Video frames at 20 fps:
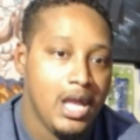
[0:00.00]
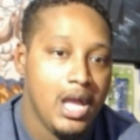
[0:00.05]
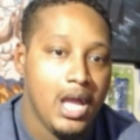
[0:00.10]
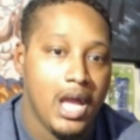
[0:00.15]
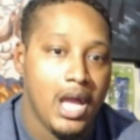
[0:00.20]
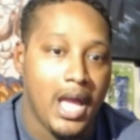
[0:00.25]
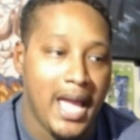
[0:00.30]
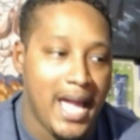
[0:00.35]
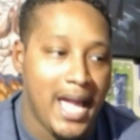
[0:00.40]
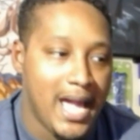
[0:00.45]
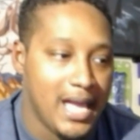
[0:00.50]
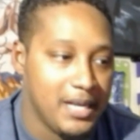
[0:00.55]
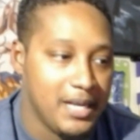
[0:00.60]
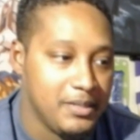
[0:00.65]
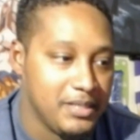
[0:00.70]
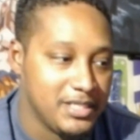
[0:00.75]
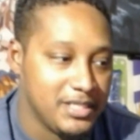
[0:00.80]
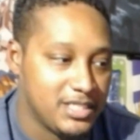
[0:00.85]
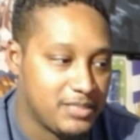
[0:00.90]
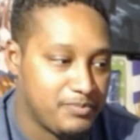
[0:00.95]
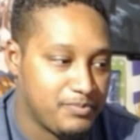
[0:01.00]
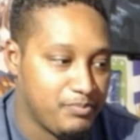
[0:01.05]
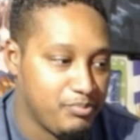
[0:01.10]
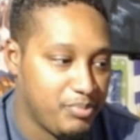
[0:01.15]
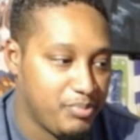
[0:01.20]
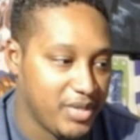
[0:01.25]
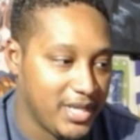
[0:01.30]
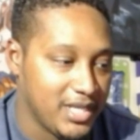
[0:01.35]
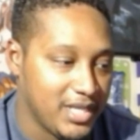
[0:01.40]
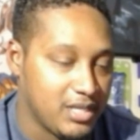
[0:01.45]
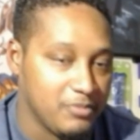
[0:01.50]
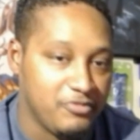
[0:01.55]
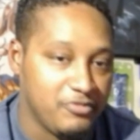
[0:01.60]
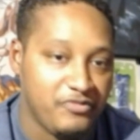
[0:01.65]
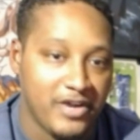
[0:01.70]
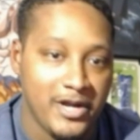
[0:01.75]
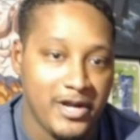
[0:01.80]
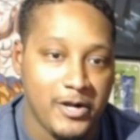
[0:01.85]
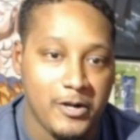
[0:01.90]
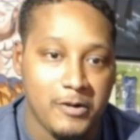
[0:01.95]
And it's been
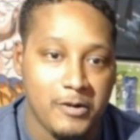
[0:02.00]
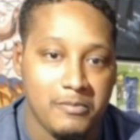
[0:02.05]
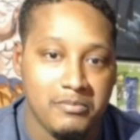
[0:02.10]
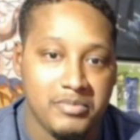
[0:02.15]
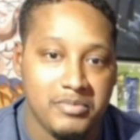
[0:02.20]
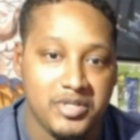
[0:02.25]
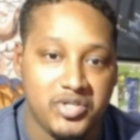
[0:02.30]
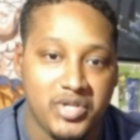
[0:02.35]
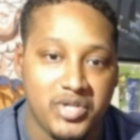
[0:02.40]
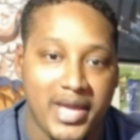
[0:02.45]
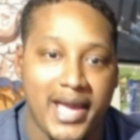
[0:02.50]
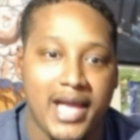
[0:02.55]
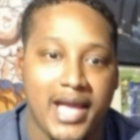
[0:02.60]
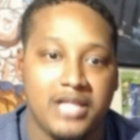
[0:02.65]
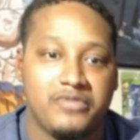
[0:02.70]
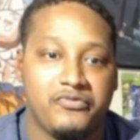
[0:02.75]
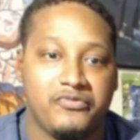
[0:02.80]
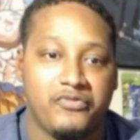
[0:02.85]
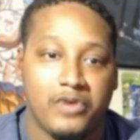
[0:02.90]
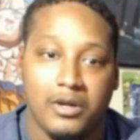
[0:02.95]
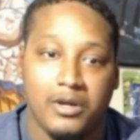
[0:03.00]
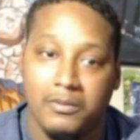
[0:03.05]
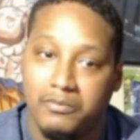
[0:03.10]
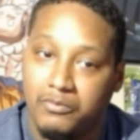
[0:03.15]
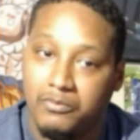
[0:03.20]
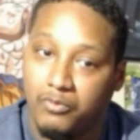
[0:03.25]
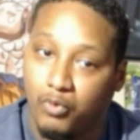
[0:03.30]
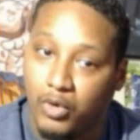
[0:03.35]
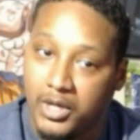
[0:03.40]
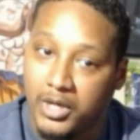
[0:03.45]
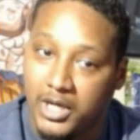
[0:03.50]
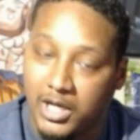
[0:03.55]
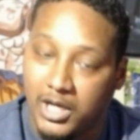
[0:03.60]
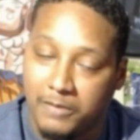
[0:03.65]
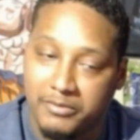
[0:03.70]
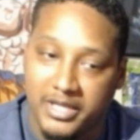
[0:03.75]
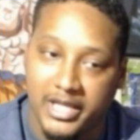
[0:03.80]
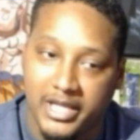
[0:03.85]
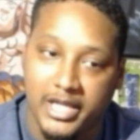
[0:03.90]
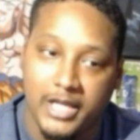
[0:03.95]
confirmed that from one
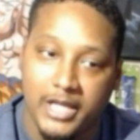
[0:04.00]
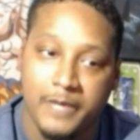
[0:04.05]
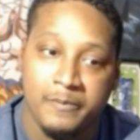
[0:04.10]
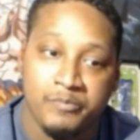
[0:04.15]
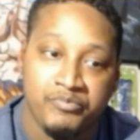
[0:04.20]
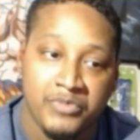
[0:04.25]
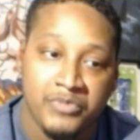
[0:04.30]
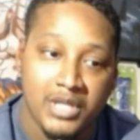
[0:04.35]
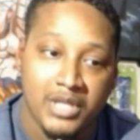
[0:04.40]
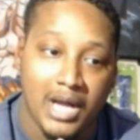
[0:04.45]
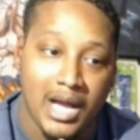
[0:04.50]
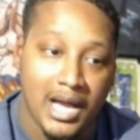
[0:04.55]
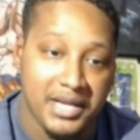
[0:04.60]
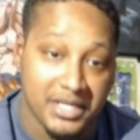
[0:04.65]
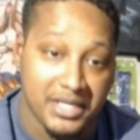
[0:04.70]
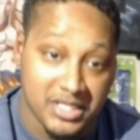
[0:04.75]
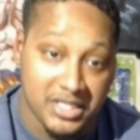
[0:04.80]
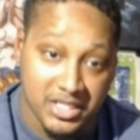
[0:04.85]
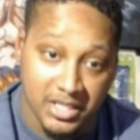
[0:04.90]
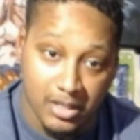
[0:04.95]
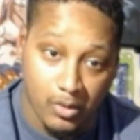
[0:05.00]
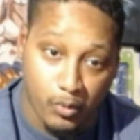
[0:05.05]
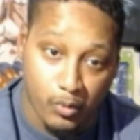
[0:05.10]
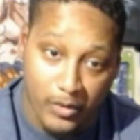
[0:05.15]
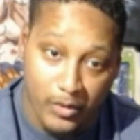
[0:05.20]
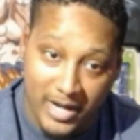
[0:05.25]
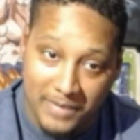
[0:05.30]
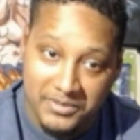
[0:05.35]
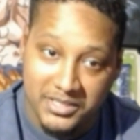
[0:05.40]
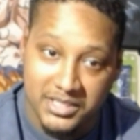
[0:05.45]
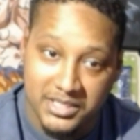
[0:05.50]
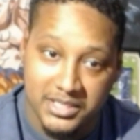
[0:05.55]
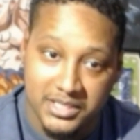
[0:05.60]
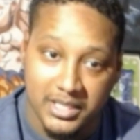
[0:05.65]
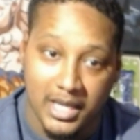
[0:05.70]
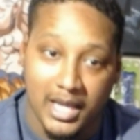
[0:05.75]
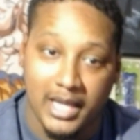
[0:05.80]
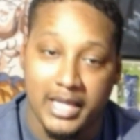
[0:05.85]
of the Nintendo reps,